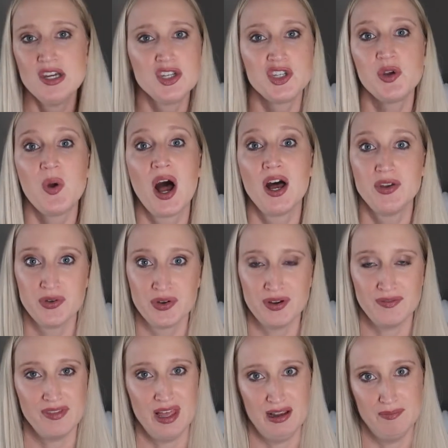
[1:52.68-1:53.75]
200
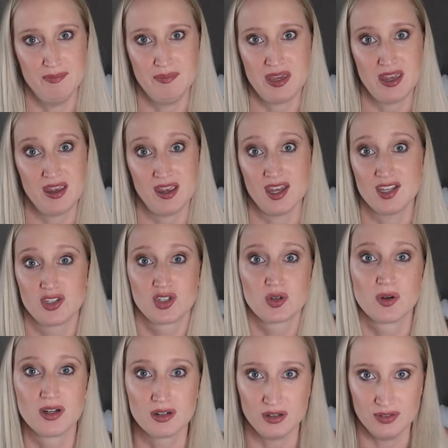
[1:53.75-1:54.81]
of them being
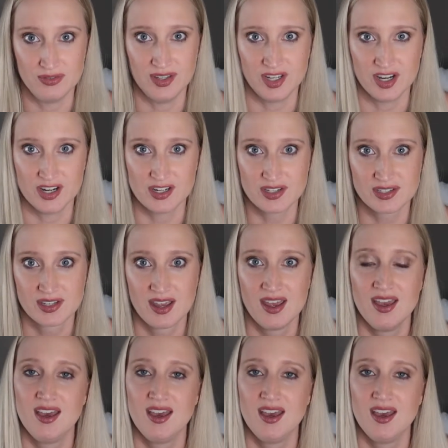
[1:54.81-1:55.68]
historical figures